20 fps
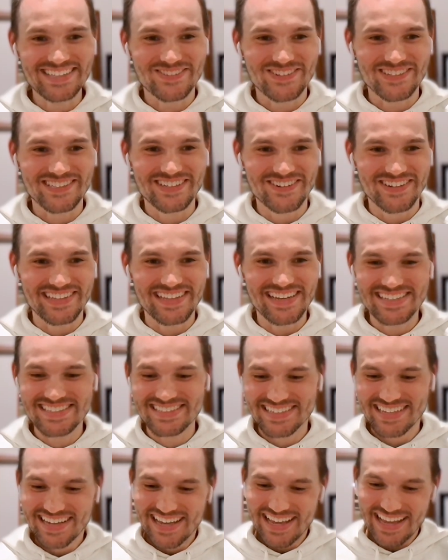we're doing
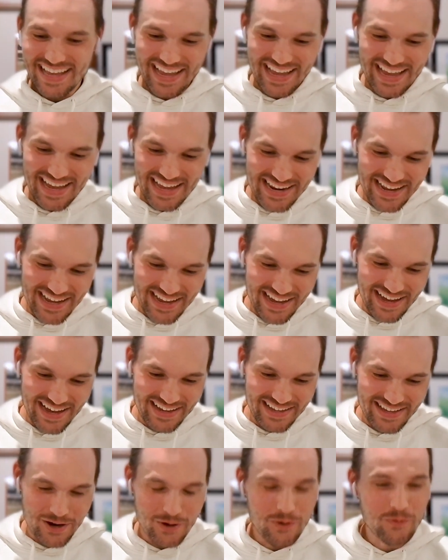this. And,
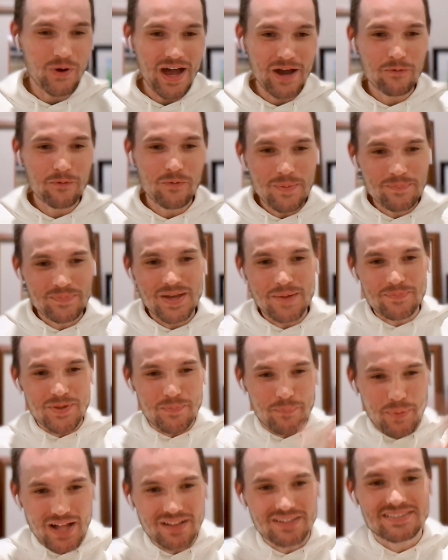I whipped up the
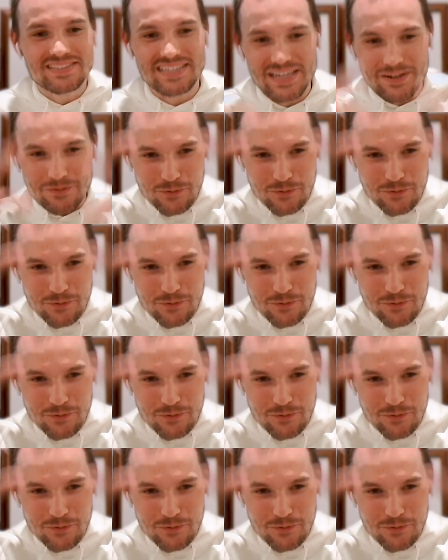policy,